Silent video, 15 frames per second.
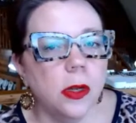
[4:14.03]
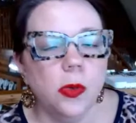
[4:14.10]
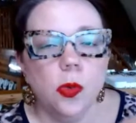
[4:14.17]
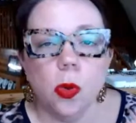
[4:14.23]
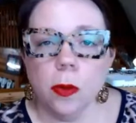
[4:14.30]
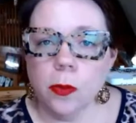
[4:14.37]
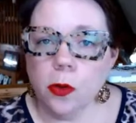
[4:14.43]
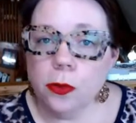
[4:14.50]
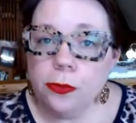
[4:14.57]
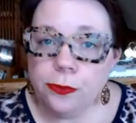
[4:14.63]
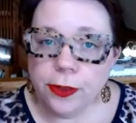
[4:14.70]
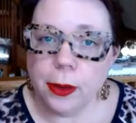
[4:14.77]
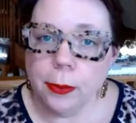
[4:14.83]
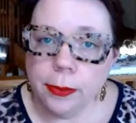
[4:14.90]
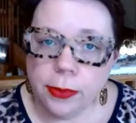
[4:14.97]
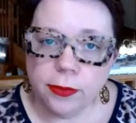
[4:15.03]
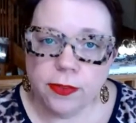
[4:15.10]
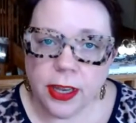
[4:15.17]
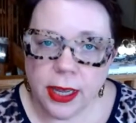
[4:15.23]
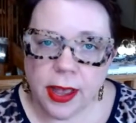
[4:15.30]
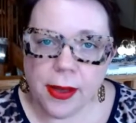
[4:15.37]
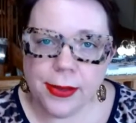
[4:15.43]
normal filmed
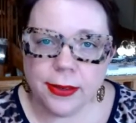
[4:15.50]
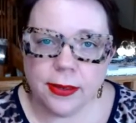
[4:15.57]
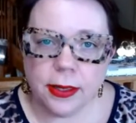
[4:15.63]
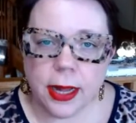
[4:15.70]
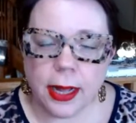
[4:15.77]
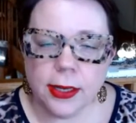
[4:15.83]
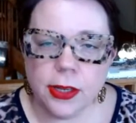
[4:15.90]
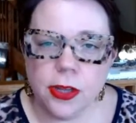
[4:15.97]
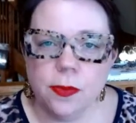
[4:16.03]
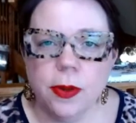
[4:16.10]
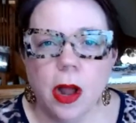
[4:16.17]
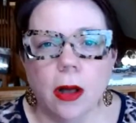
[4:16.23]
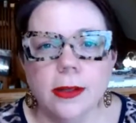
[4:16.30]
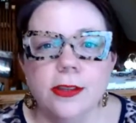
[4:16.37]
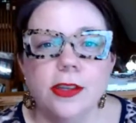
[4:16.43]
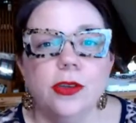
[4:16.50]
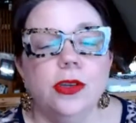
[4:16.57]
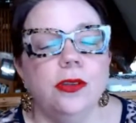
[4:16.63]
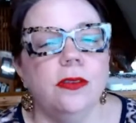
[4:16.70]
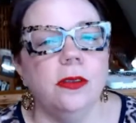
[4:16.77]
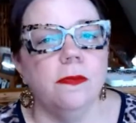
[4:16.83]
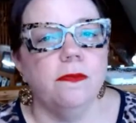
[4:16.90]
videos that I do, but also do
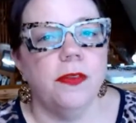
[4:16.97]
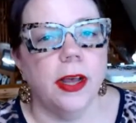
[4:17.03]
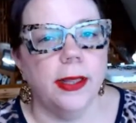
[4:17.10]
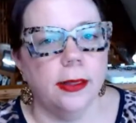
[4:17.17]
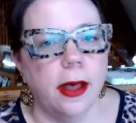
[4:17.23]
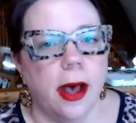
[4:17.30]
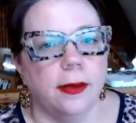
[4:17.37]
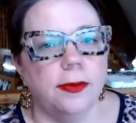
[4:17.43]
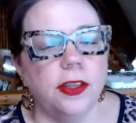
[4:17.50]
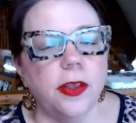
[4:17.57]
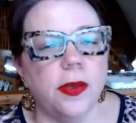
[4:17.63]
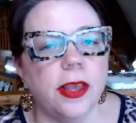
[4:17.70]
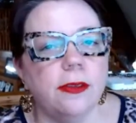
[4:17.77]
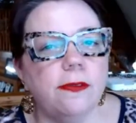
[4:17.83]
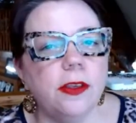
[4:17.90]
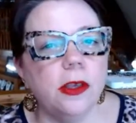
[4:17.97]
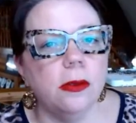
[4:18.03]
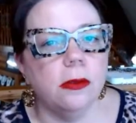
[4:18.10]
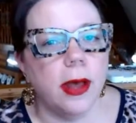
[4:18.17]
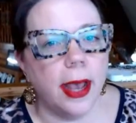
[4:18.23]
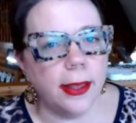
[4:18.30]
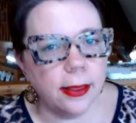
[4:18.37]
some fun lives. So if you
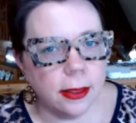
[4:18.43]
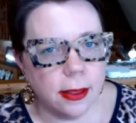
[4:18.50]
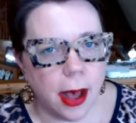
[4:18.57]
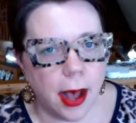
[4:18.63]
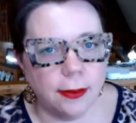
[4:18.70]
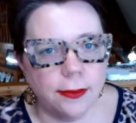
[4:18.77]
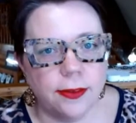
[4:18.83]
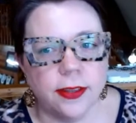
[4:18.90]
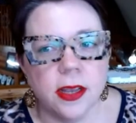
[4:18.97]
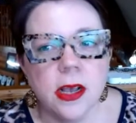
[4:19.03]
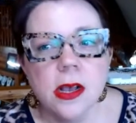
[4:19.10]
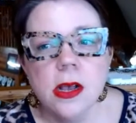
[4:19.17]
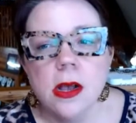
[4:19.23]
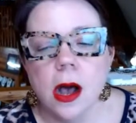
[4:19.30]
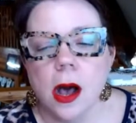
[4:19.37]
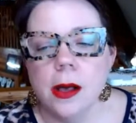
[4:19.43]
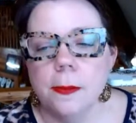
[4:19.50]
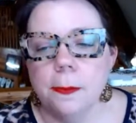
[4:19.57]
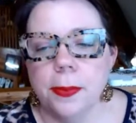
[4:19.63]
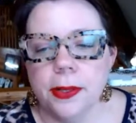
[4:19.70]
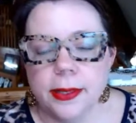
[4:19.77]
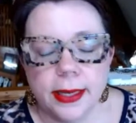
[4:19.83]
like the lives, um,
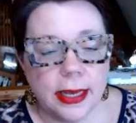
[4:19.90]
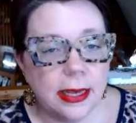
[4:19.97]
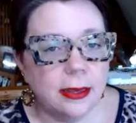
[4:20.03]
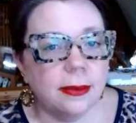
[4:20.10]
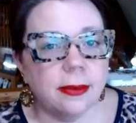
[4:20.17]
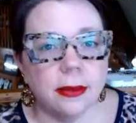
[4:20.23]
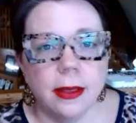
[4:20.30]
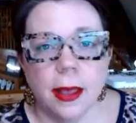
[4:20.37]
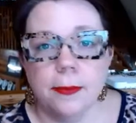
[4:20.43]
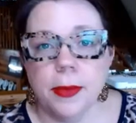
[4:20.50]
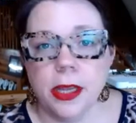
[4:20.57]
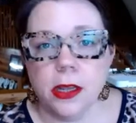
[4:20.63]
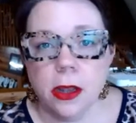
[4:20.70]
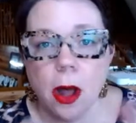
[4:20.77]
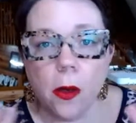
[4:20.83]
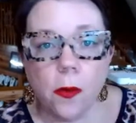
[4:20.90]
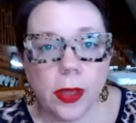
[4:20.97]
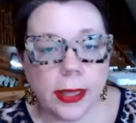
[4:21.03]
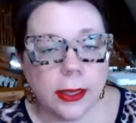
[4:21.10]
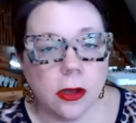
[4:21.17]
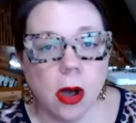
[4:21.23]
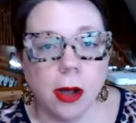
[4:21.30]
please let me know
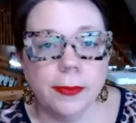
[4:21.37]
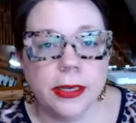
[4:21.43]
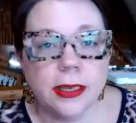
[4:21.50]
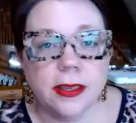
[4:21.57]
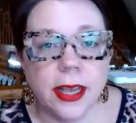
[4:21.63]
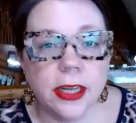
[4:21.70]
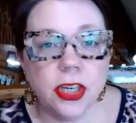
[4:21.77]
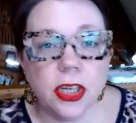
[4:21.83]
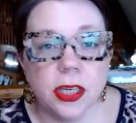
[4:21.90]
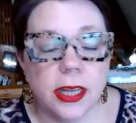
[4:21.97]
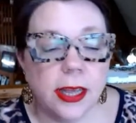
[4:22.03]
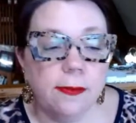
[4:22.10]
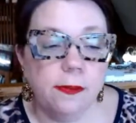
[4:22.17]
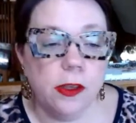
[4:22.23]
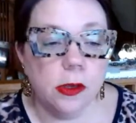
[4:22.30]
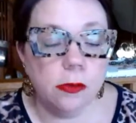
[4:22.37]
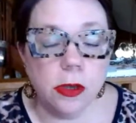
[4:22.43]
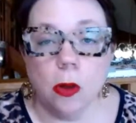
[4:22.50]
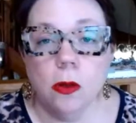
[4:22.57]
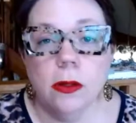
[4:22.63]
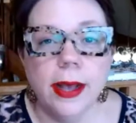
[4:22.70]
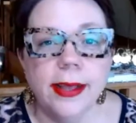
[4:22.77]
in the comment section. If you
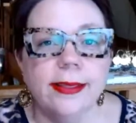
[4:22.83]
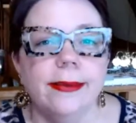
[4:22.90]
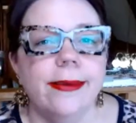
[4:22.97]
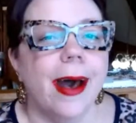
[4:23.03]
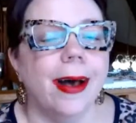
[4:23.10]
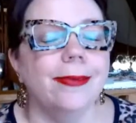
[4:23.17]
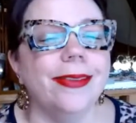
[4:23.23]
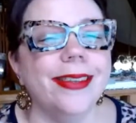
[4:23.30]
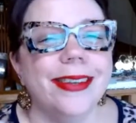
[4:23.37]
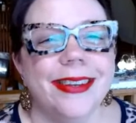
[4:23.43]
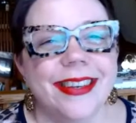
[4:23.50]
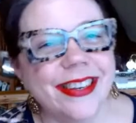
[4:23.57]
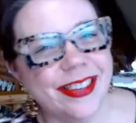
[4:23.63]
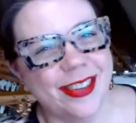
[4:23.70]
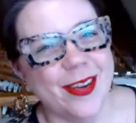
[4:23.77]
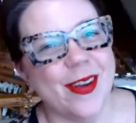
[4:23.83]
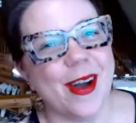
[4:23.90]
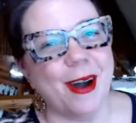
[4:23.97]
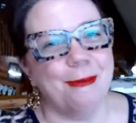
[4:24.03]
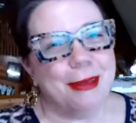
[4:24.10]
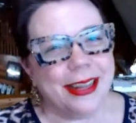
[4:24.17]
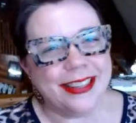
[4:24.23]
don't like the lives, then just don't
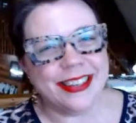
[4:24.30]
comment.